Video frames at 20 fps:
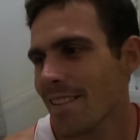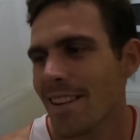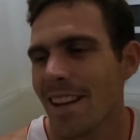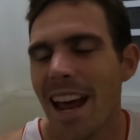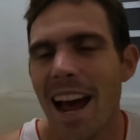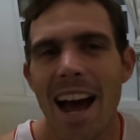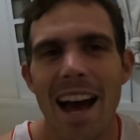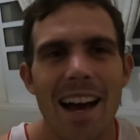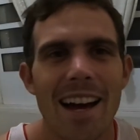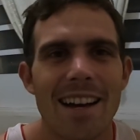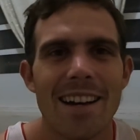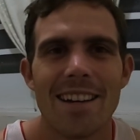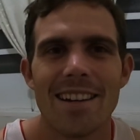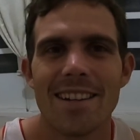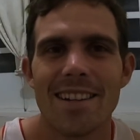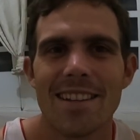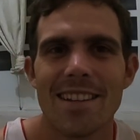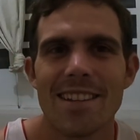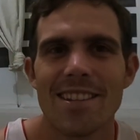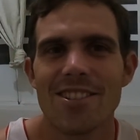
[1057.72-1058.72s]
nah,
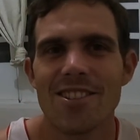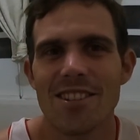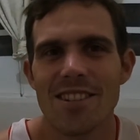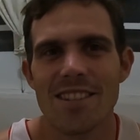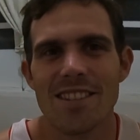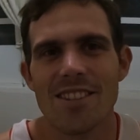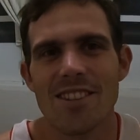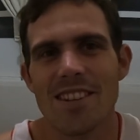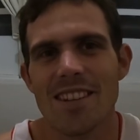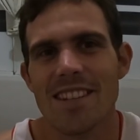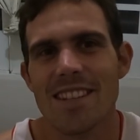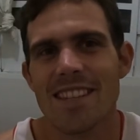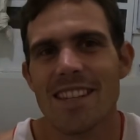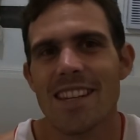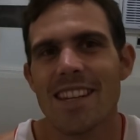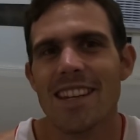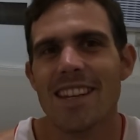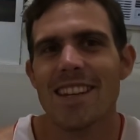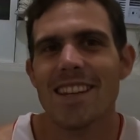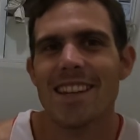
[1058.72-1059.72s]
it's just, you can
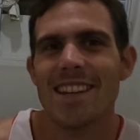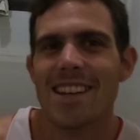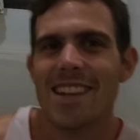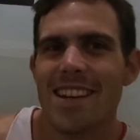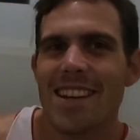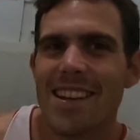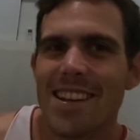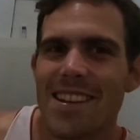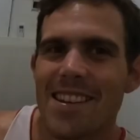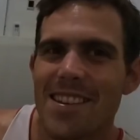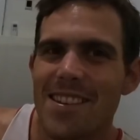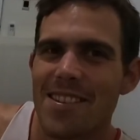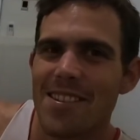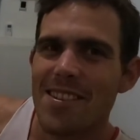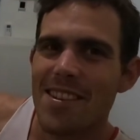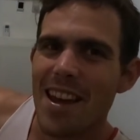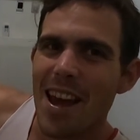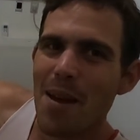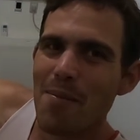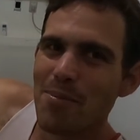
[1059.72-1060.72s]
see,
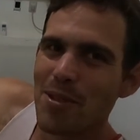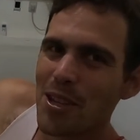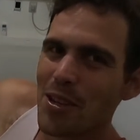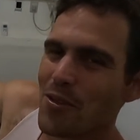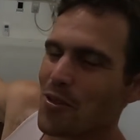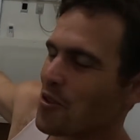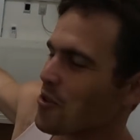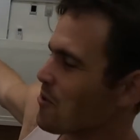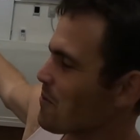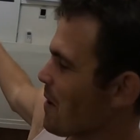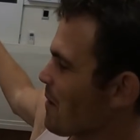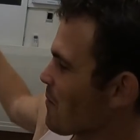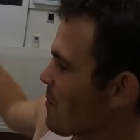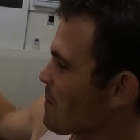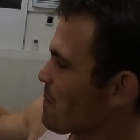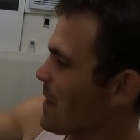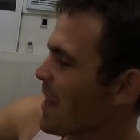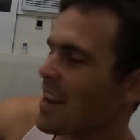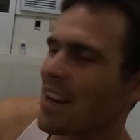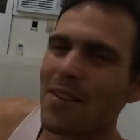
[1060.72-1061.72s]
empty room. I have my
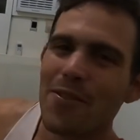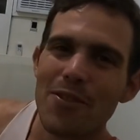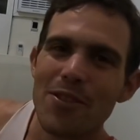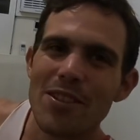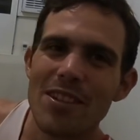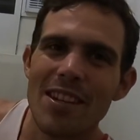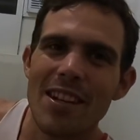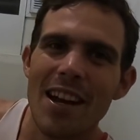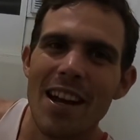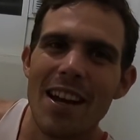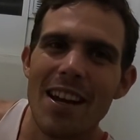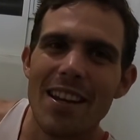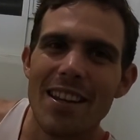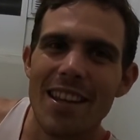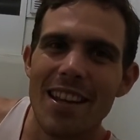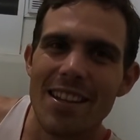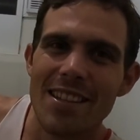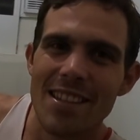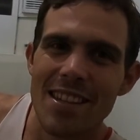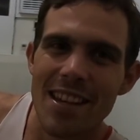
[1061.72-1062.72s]
blanket for tonight
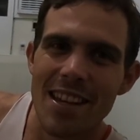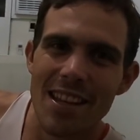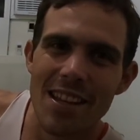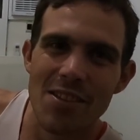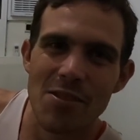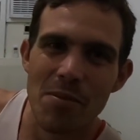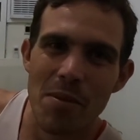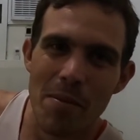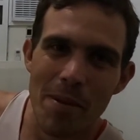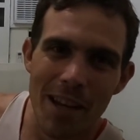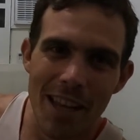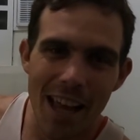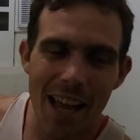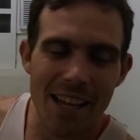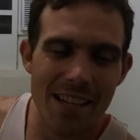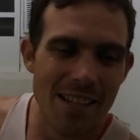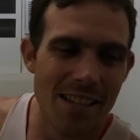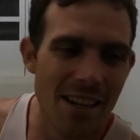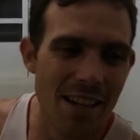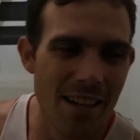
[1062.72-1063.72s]
and that's it. This will be my
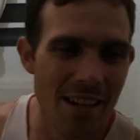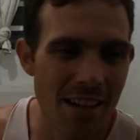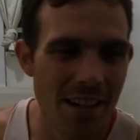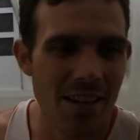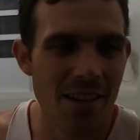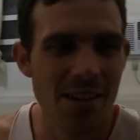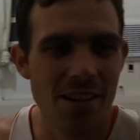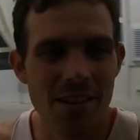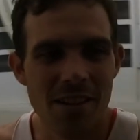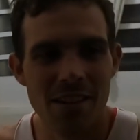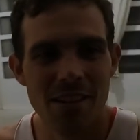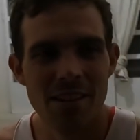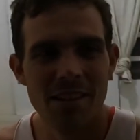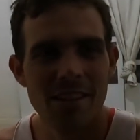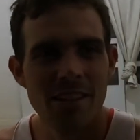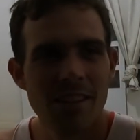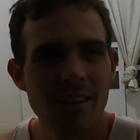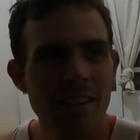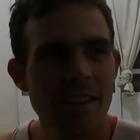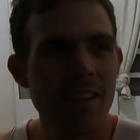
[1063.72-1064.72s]
last night here.
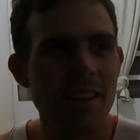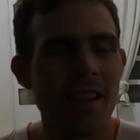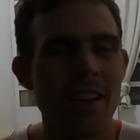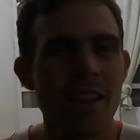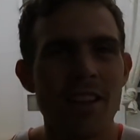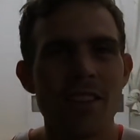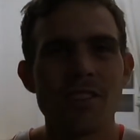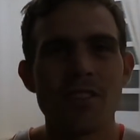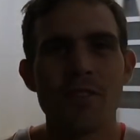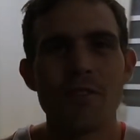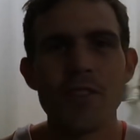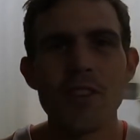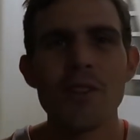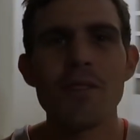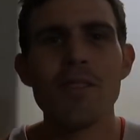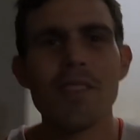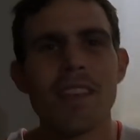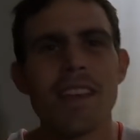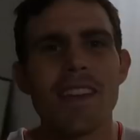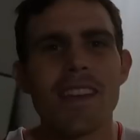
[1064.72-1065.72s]
There's a
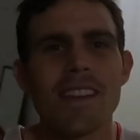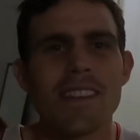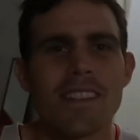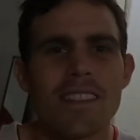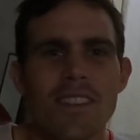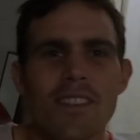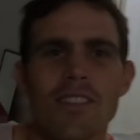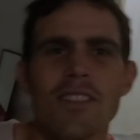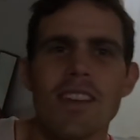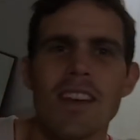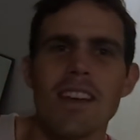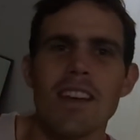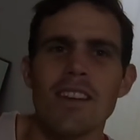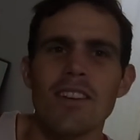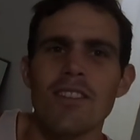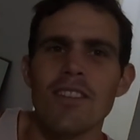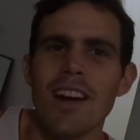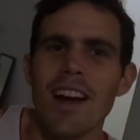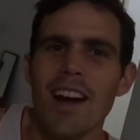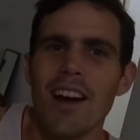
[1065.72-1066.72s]
few things still
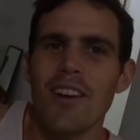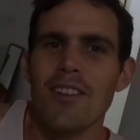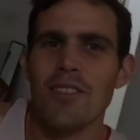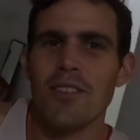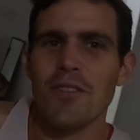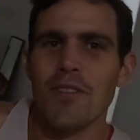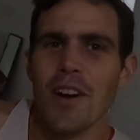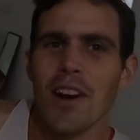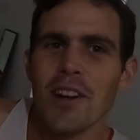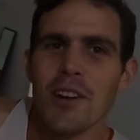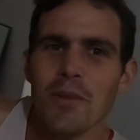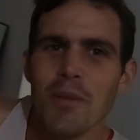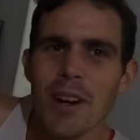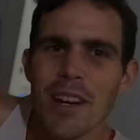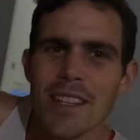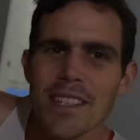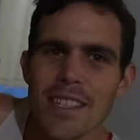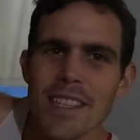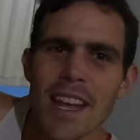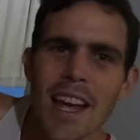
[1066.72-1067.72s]
kicking around. The fighter
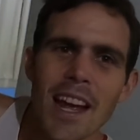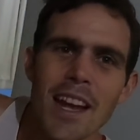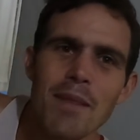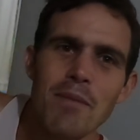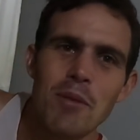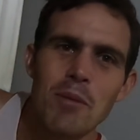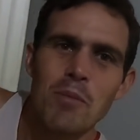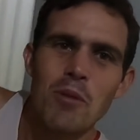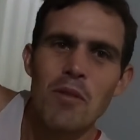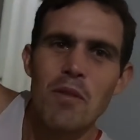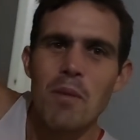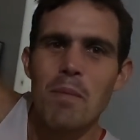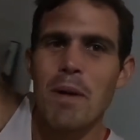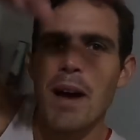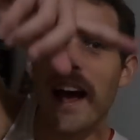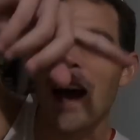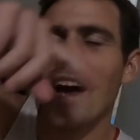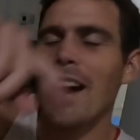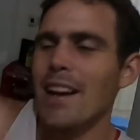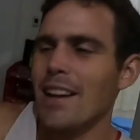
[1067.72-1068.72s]
wine stand, I'm gonna move it
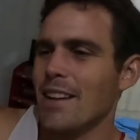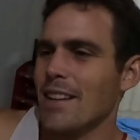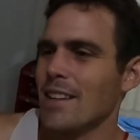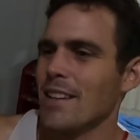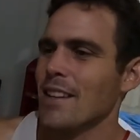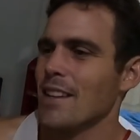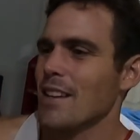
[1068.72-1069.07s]
back.